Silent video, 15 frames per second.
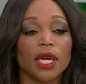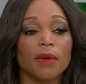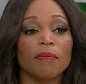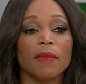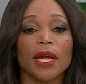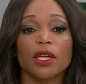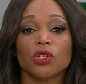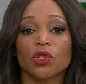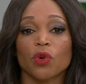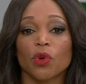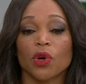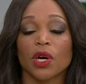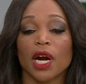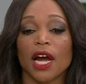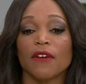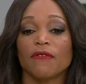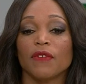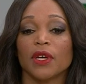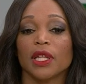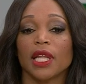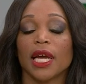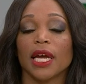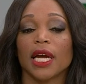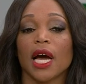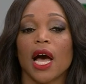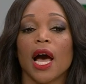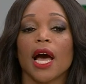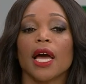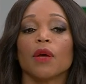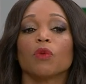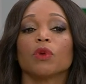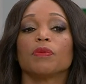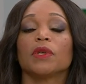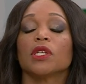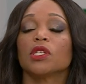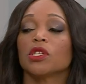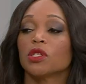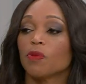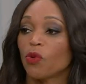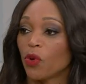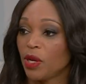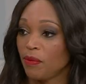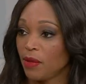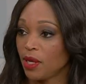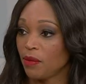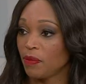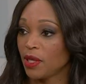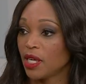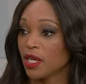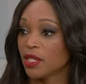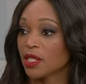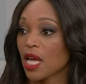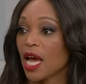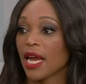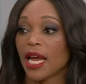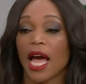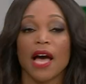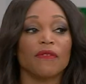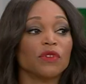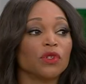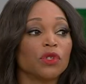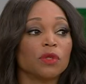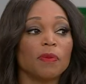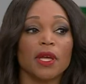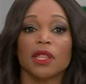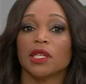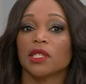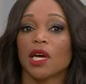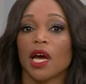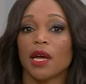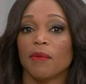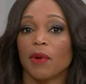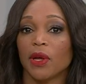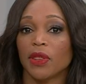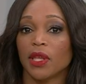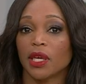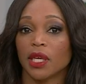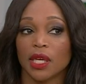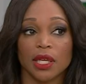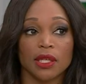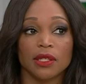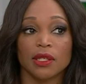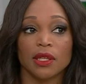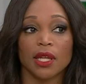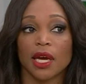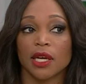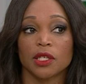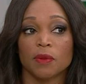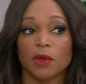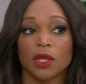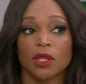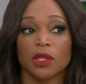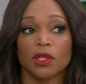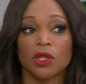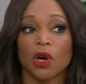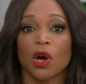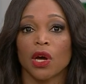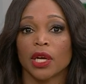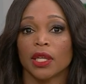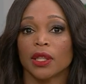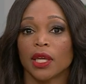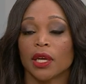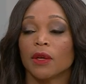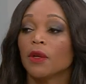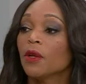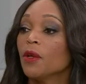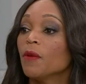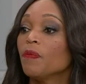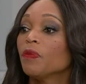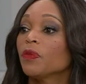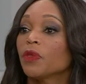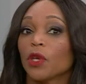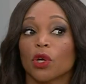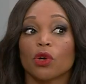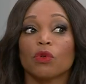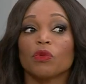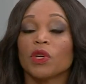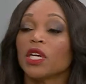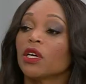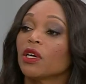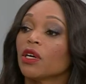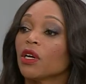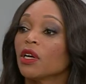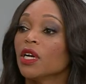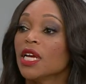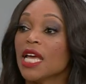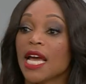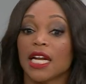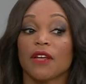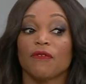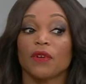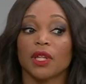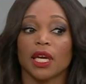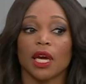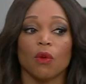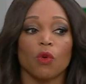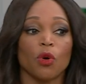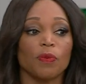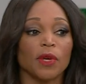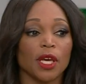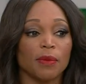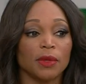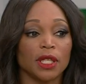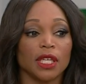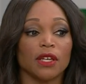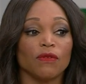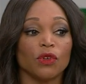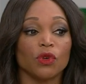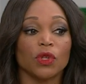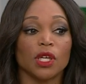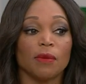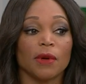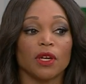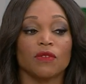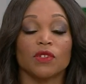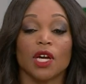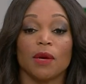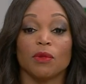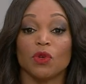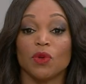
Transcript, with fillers: a mentor, I feel like I will be a disappointment because I have to spend the time on the kids and the husband and the dog and the the career and I feel like I won't be able to give you the amount of time you